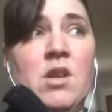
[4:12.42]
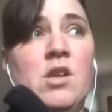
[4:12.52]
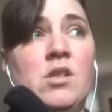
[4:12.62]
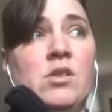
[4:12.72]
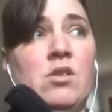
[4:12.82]

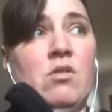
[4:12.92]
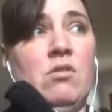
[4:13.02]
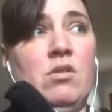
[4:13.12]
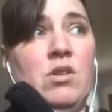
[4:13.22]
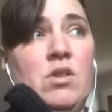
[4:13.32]
So
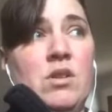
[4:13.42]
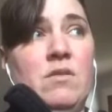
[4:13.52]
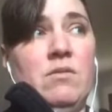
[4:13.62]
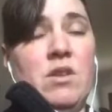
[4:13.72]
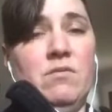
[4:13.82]
you can
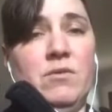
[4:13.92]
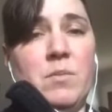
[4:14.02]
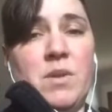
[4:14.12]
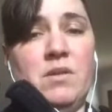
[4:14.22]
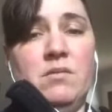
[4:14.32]
flip
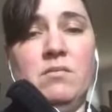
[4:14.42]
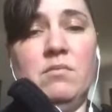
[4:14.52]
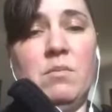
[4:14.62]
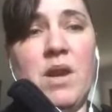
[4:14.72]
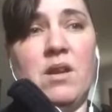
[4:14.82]
it
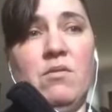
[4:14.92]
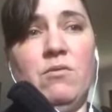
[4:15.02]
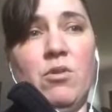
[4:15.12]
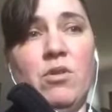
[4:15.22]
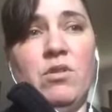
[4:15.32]
back and
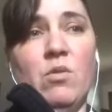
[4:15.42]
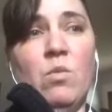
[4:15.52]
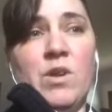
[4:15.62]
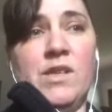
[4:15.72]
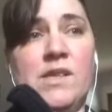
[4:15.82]
forth.
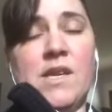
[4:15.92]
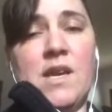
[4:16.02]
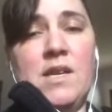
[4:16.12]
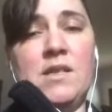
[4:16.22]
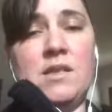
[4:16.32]
The
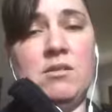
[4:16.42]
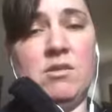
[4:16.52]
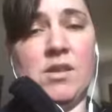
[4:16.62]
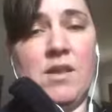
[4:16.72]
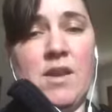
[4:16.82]
side
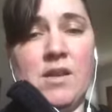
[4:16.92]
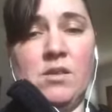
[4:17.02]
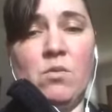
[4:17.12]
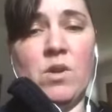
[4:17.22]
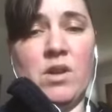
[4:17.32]
that has the
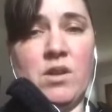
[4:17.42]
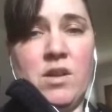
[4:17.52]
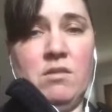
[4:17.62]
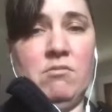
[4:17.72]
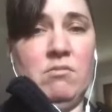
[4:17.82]
1 on
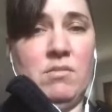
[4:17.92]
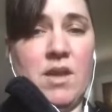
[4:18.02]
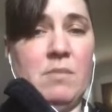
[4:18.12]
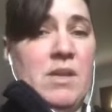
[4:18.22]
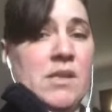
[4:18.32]
it,
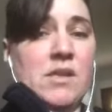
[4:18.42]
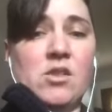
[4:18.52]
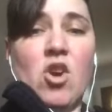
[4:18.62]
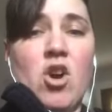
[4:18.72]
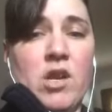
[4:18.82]
that means it's
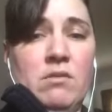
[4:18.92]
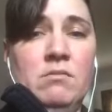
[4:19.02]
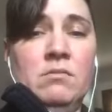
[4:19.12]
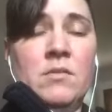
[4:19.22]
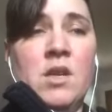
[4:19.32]
on.
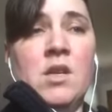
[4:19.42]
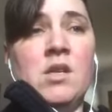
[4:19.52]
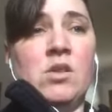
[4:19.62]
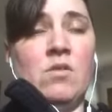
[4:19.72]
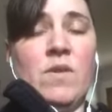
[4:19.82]

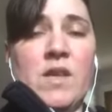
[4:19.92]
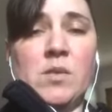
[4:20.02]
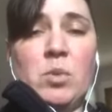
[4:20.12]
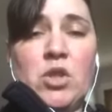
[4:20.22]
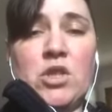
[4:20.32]
So if that's
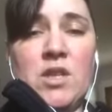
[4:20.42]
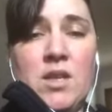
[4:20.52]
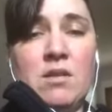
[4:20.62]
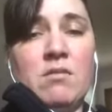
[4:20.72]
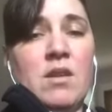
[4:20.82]
pushed
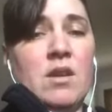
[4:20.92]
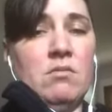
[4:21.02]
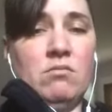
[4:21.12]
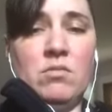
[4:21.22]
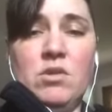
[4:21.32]
in,
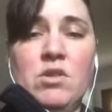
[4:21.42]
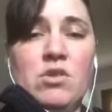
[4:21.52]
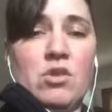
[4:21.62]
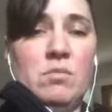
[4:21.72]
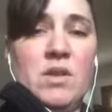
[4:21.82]
then you
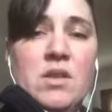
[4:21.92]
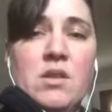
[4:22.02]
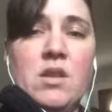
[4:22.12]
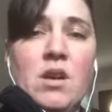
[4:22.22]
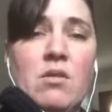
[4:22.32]
should be good
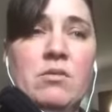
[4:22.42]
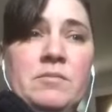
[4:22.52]
to go.